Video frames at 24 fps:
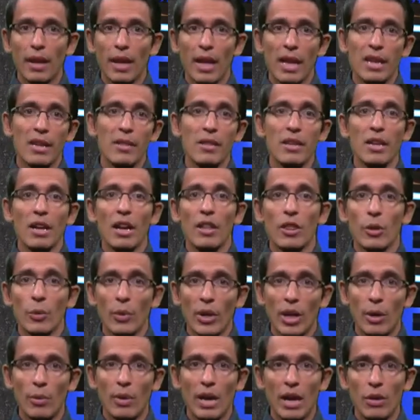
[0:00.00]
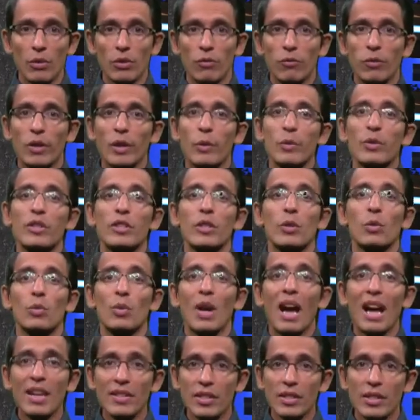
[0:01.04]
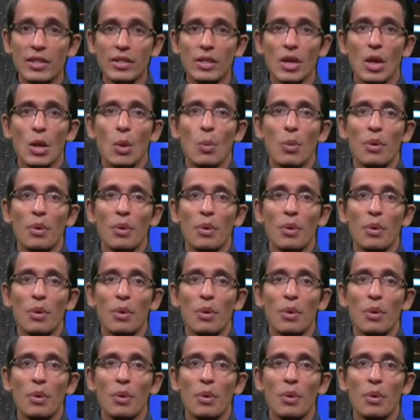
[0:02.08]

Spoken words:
and in the other way around, frequency rises